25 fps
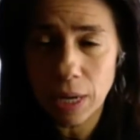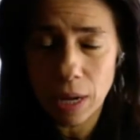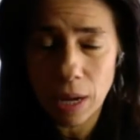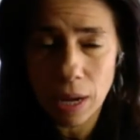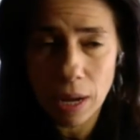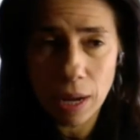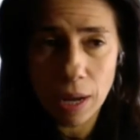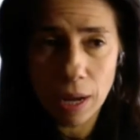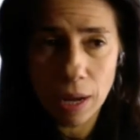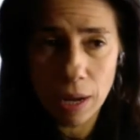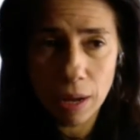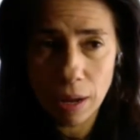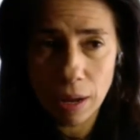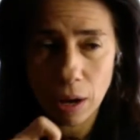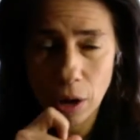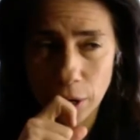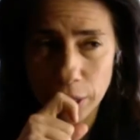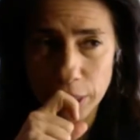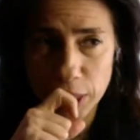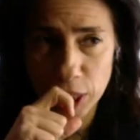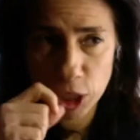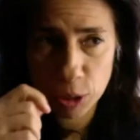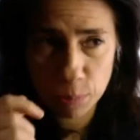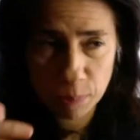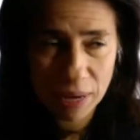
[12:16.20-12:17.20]
are
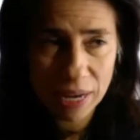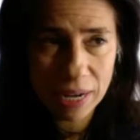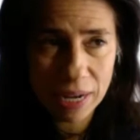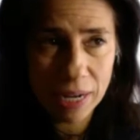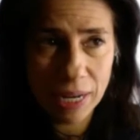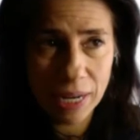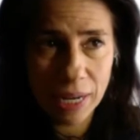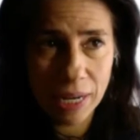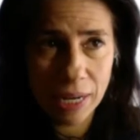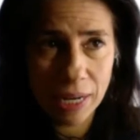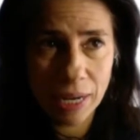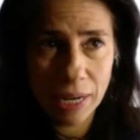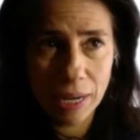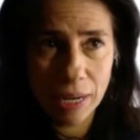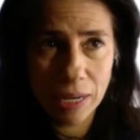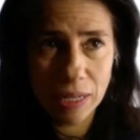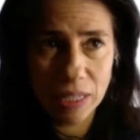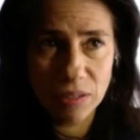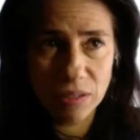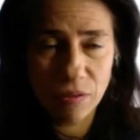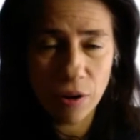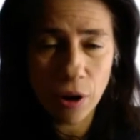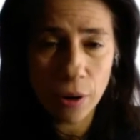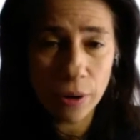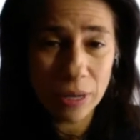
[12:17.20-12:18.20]
spending as
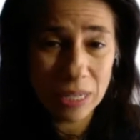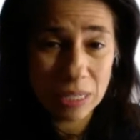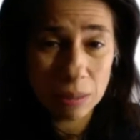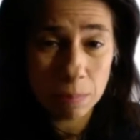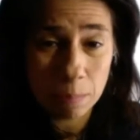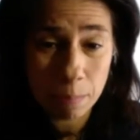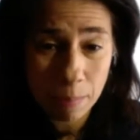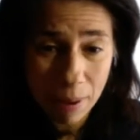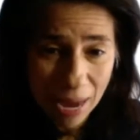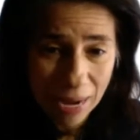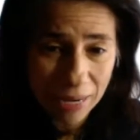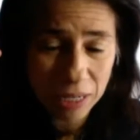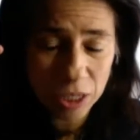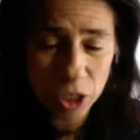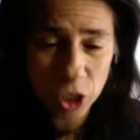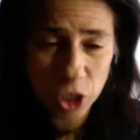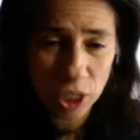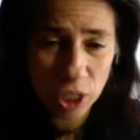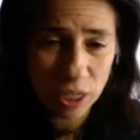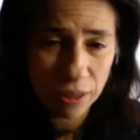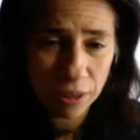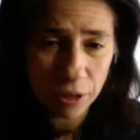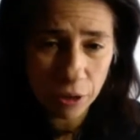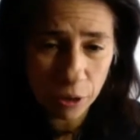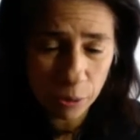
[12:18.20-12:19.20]
far as
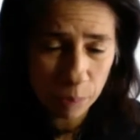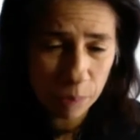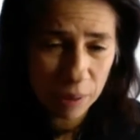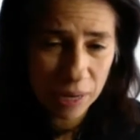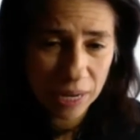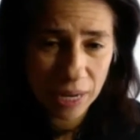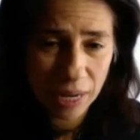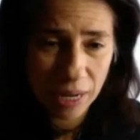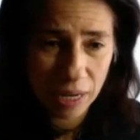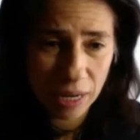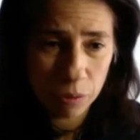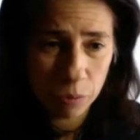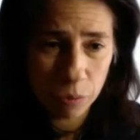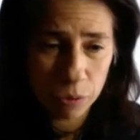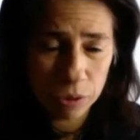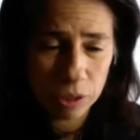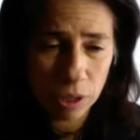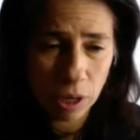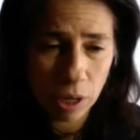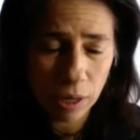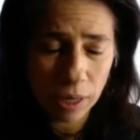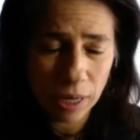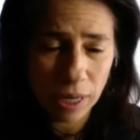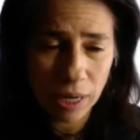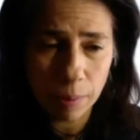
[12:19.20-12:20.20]
managing their pain, we're
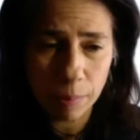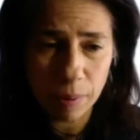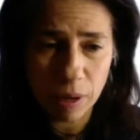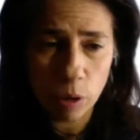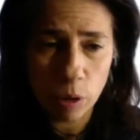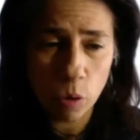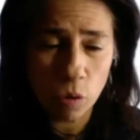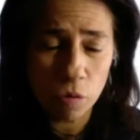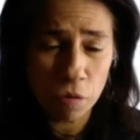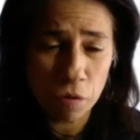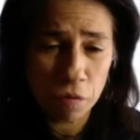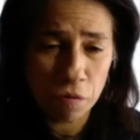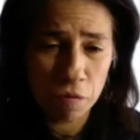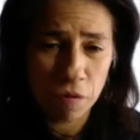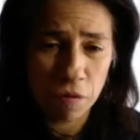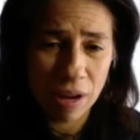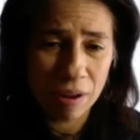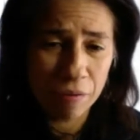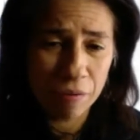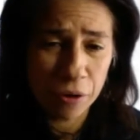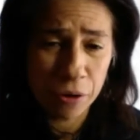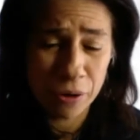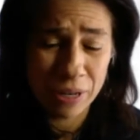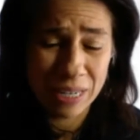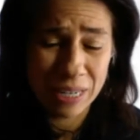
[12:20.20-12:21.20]
talking about over
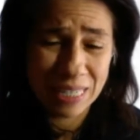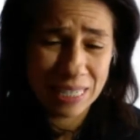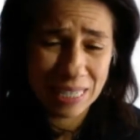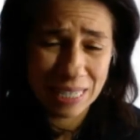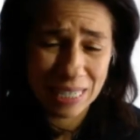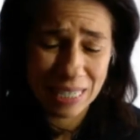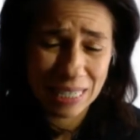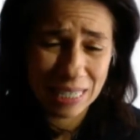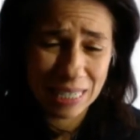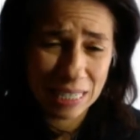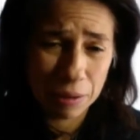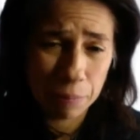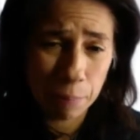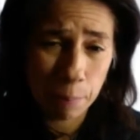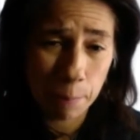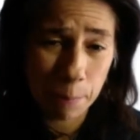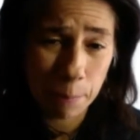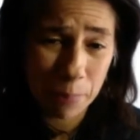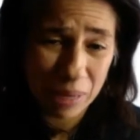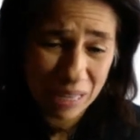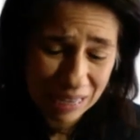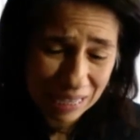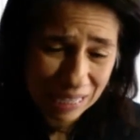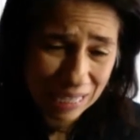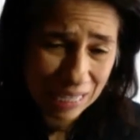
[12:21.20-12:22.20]
560
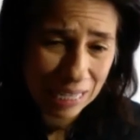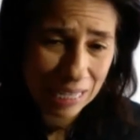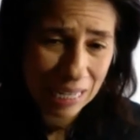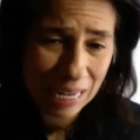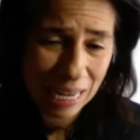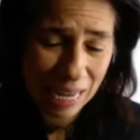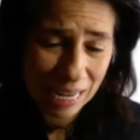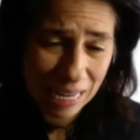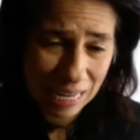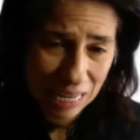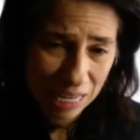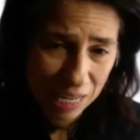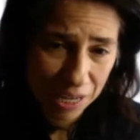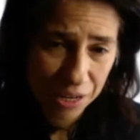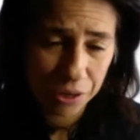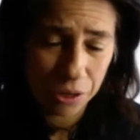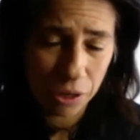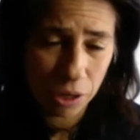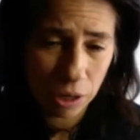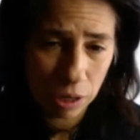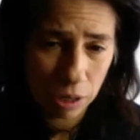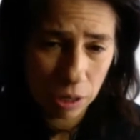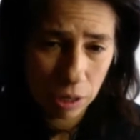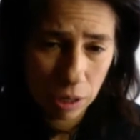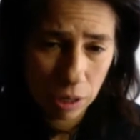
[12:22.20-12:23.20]
billion a
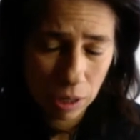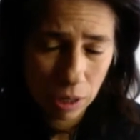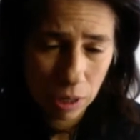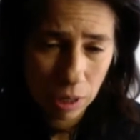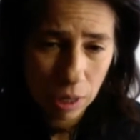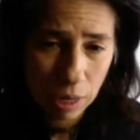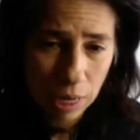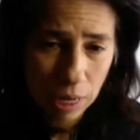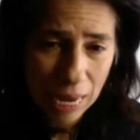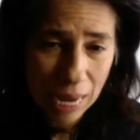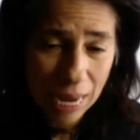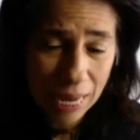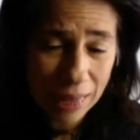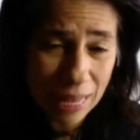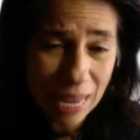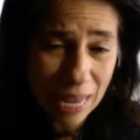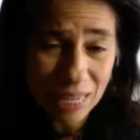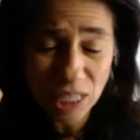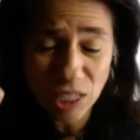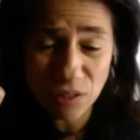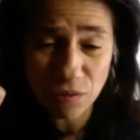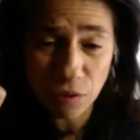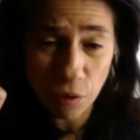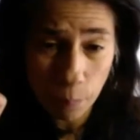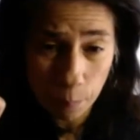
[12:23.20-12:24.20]
year. And
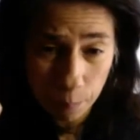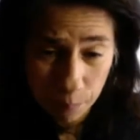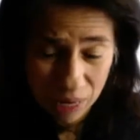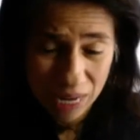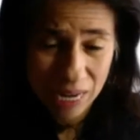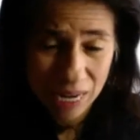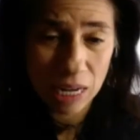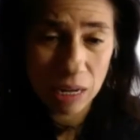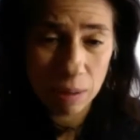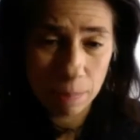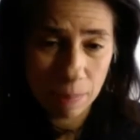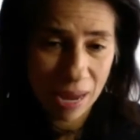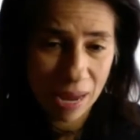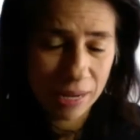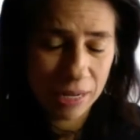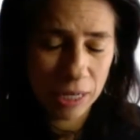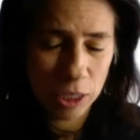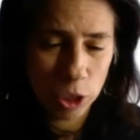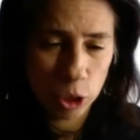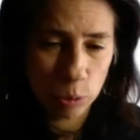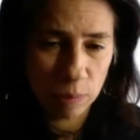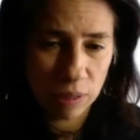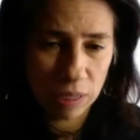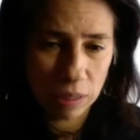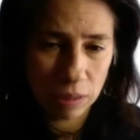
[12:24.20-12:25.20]
that's for pain
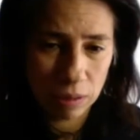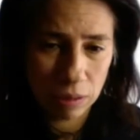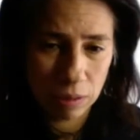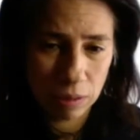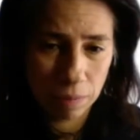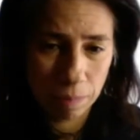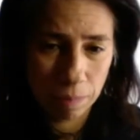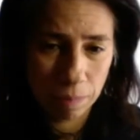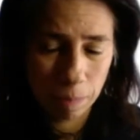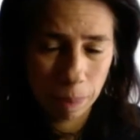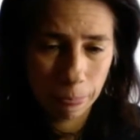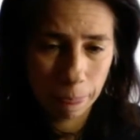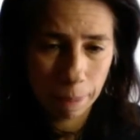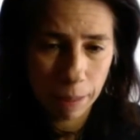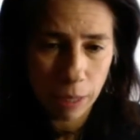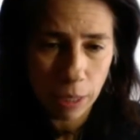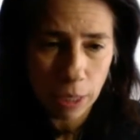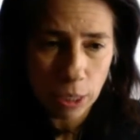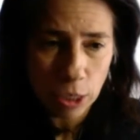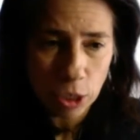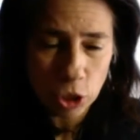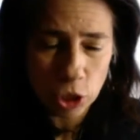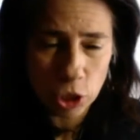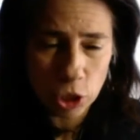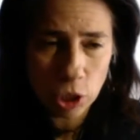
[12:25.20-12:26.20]
management.
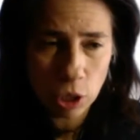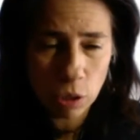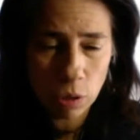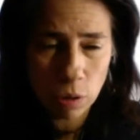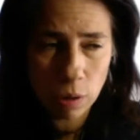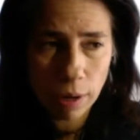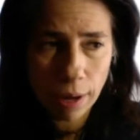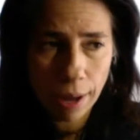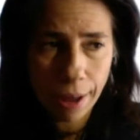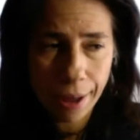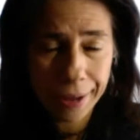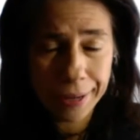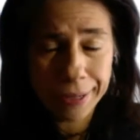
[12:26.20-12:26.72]
So